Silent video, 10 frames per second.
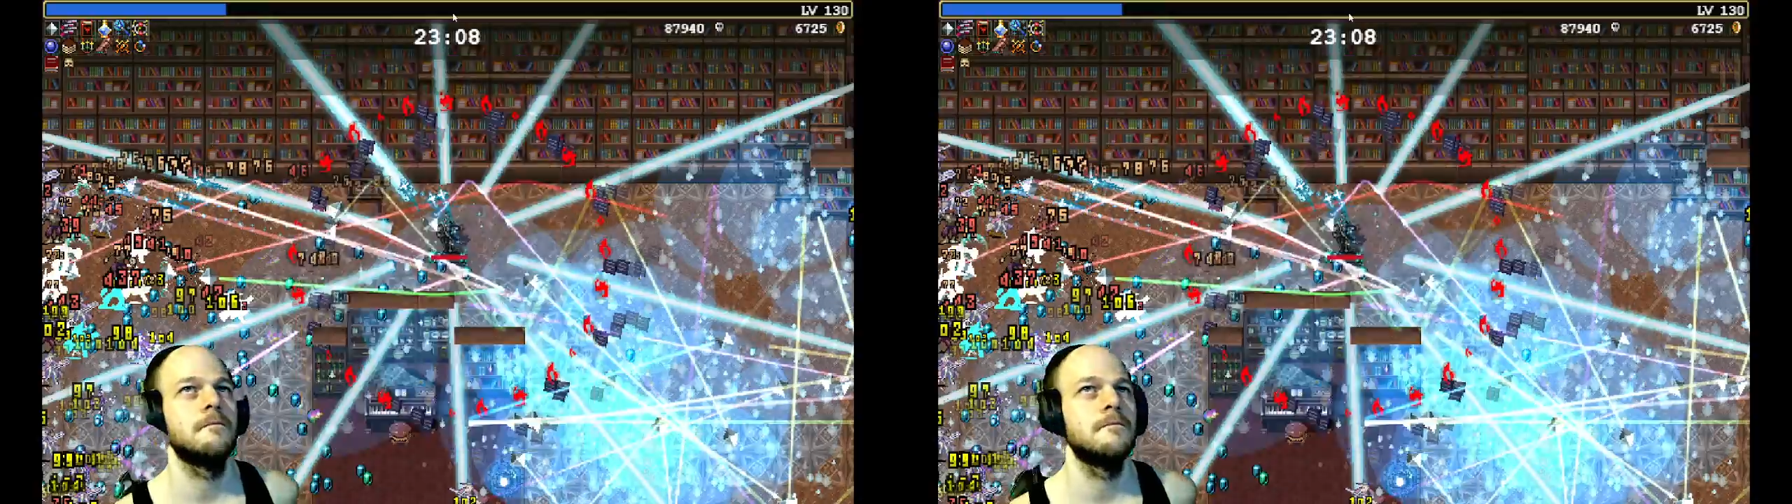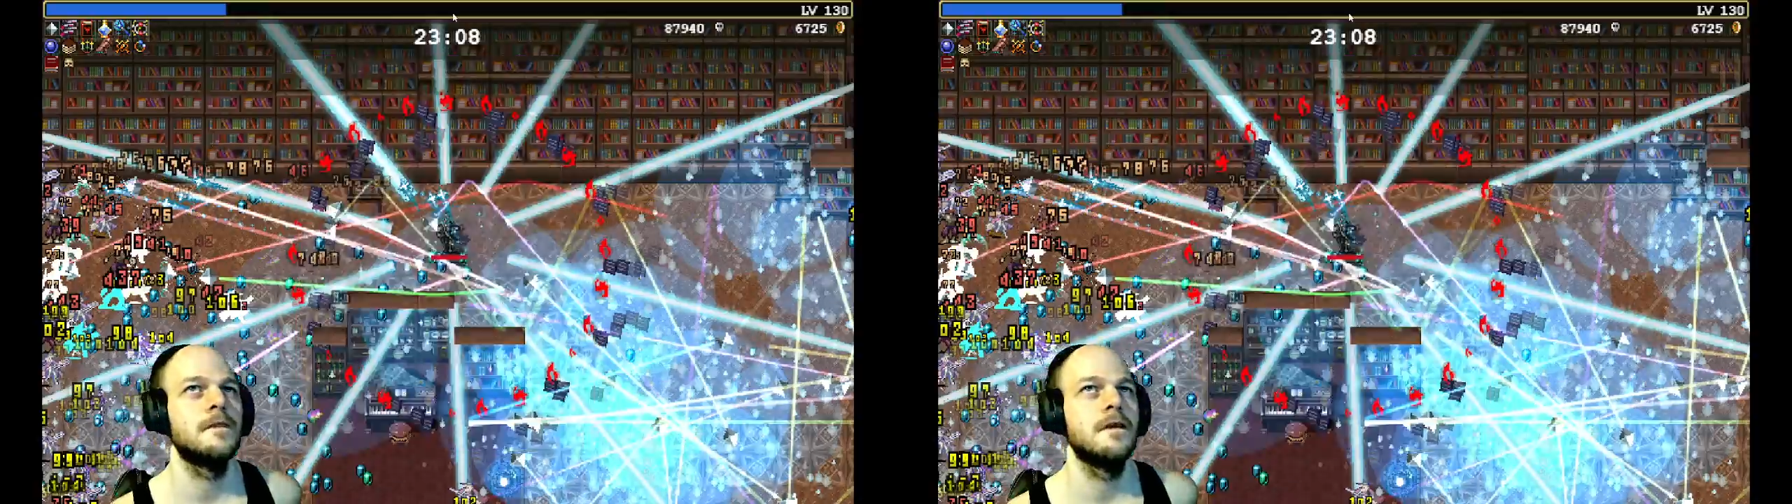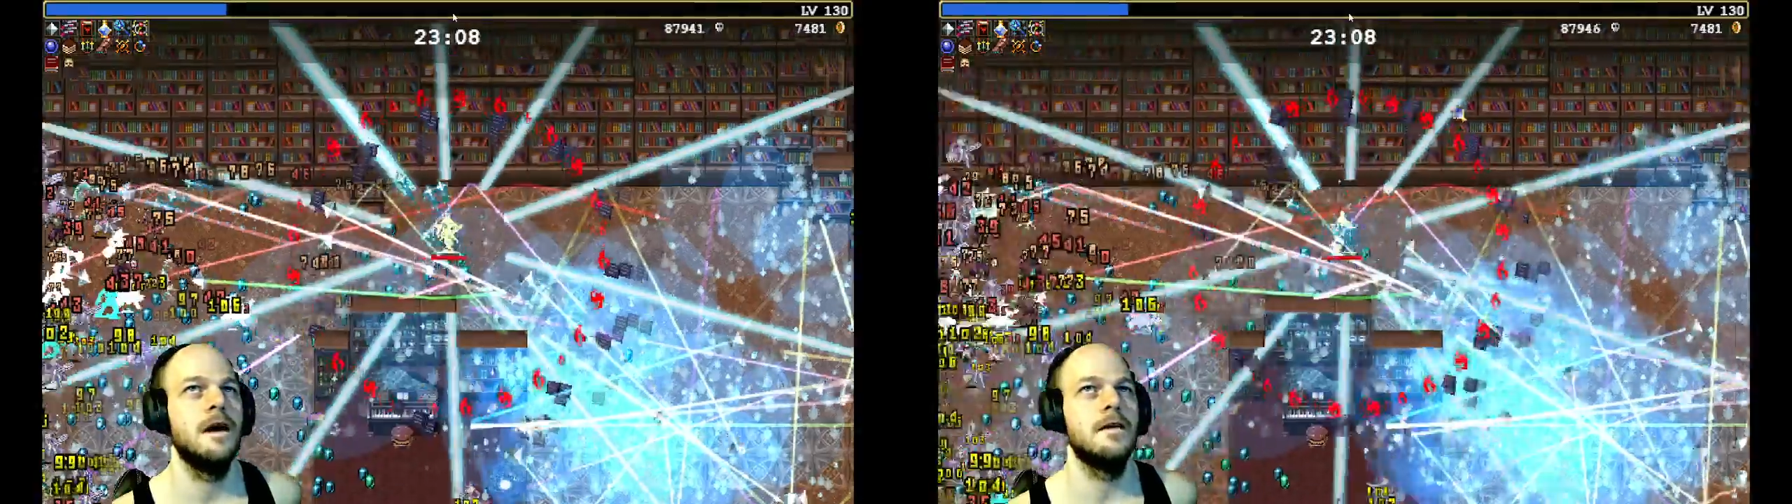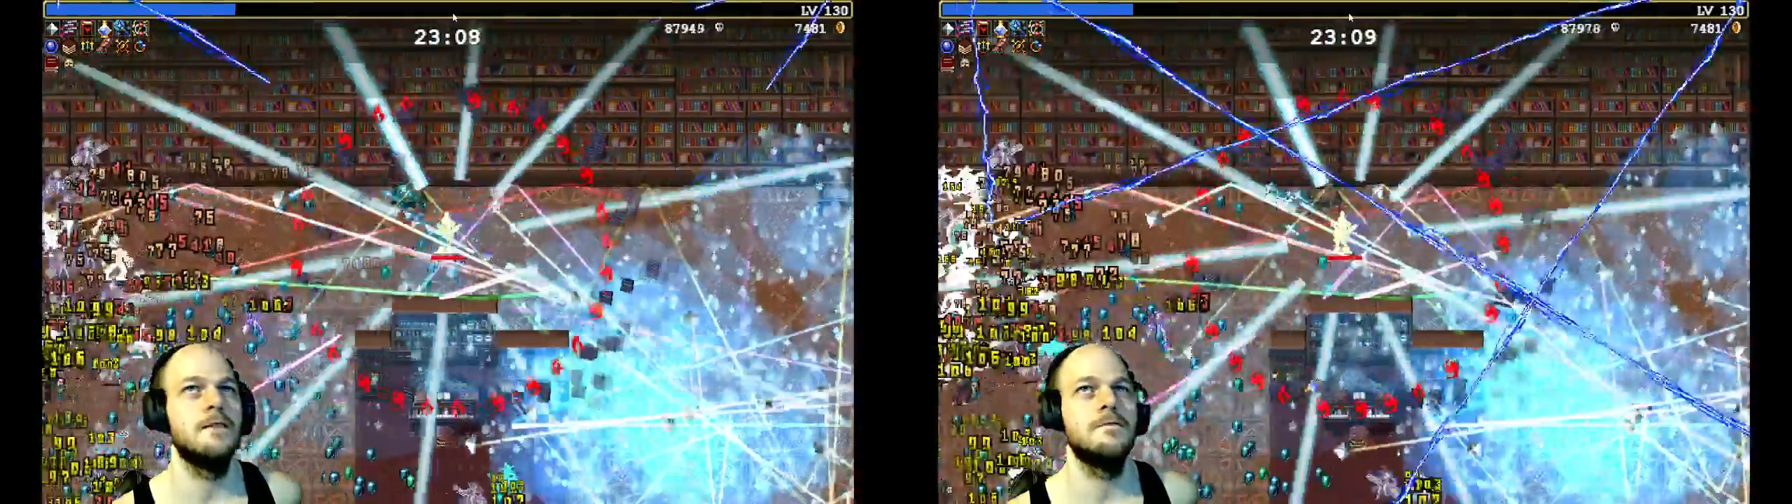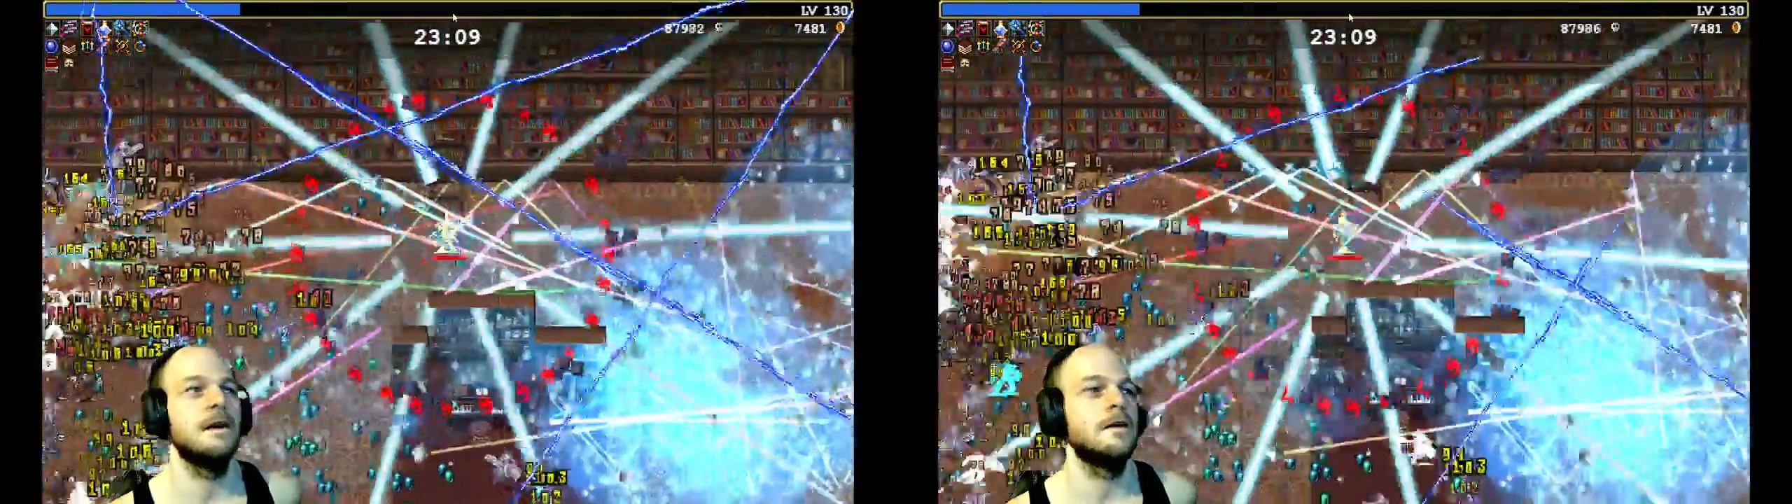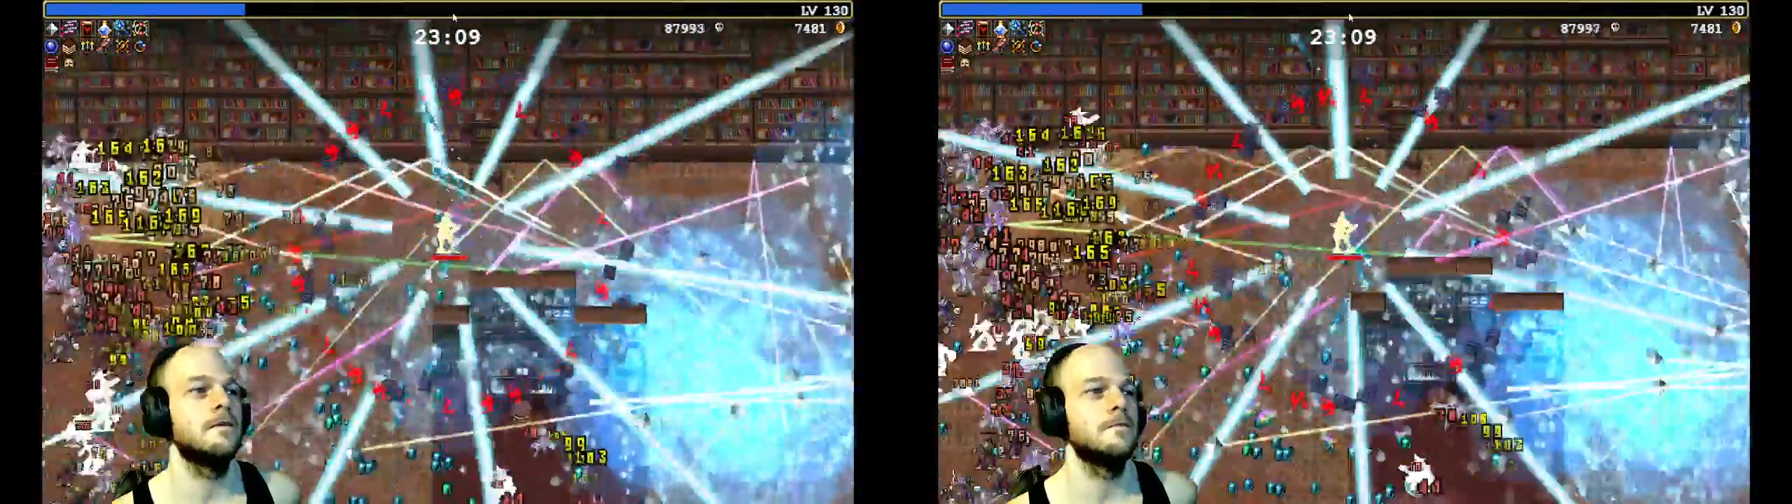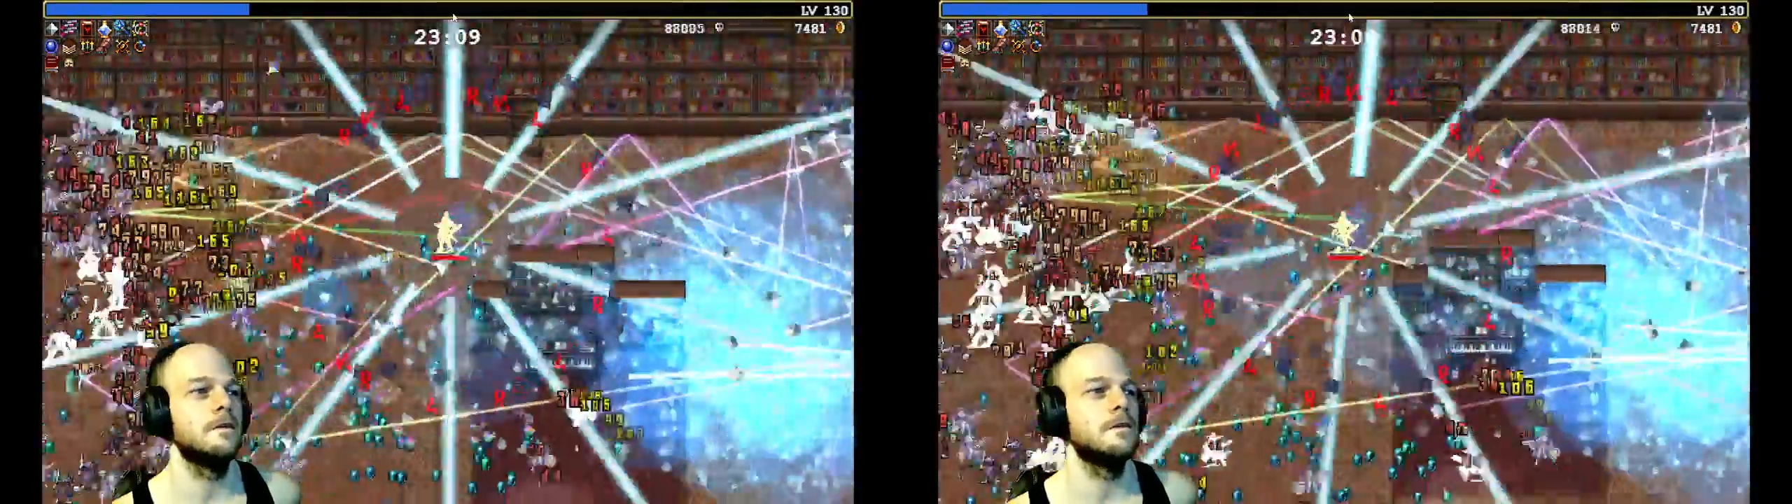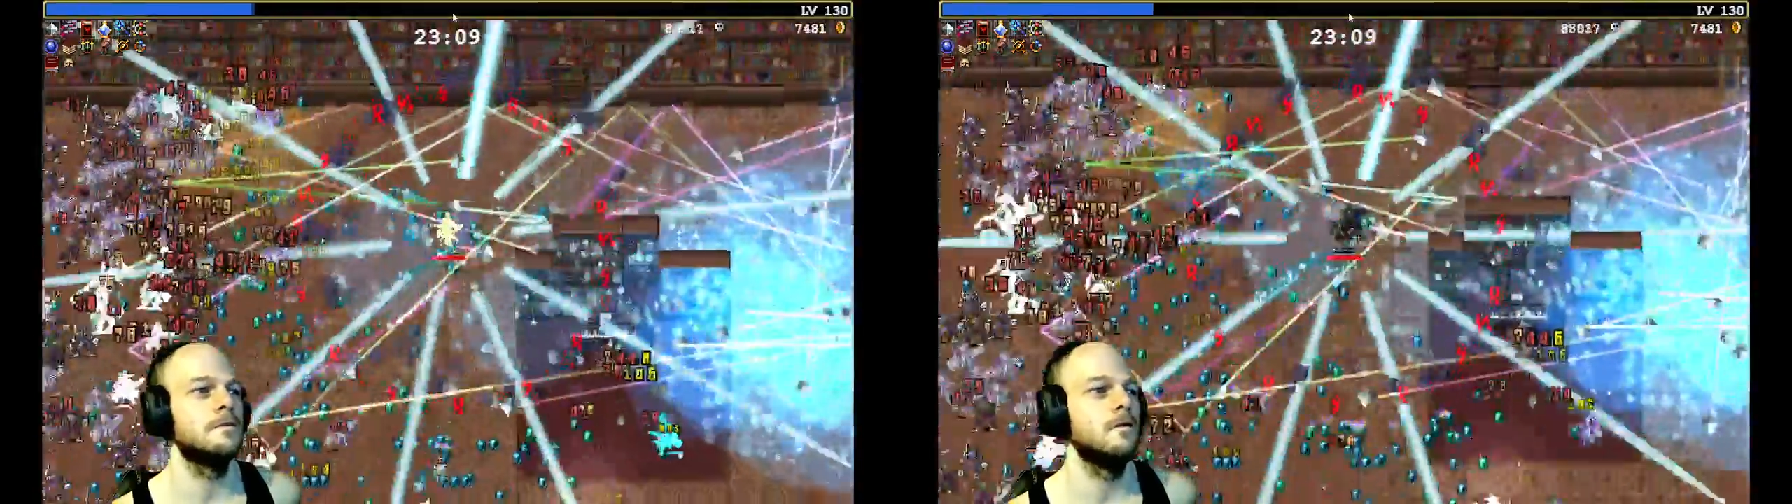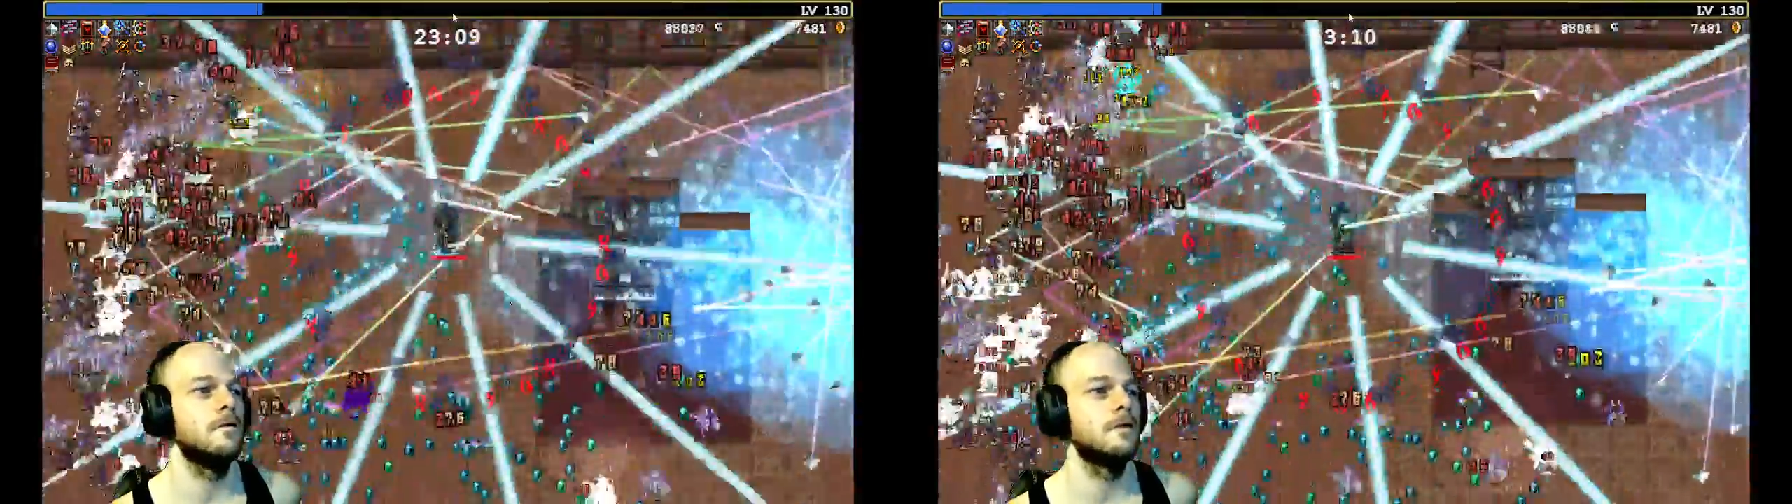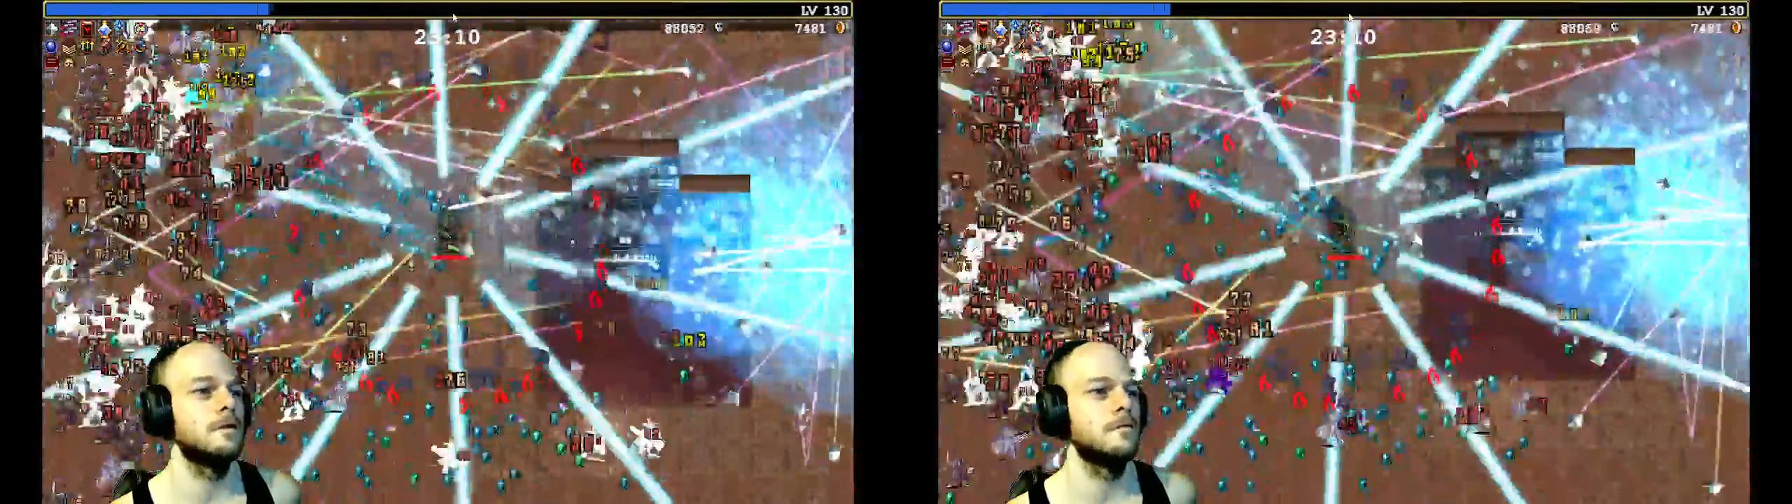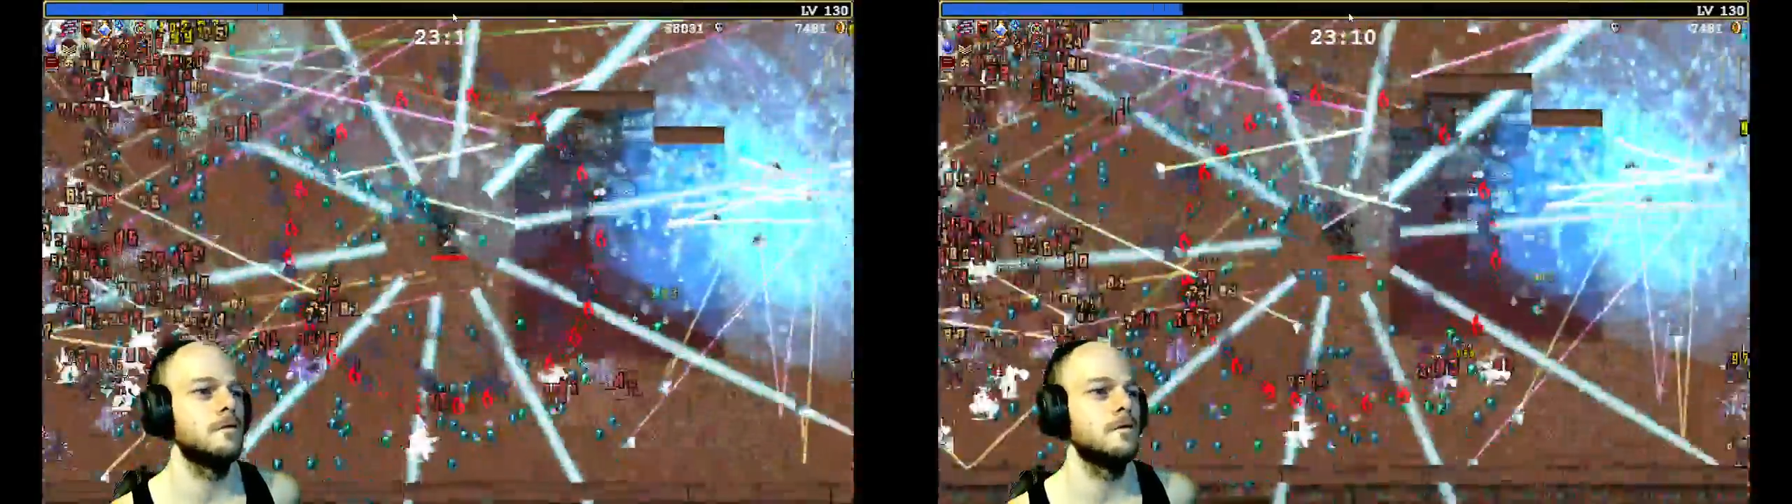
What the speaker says: I don't even need gold anymore,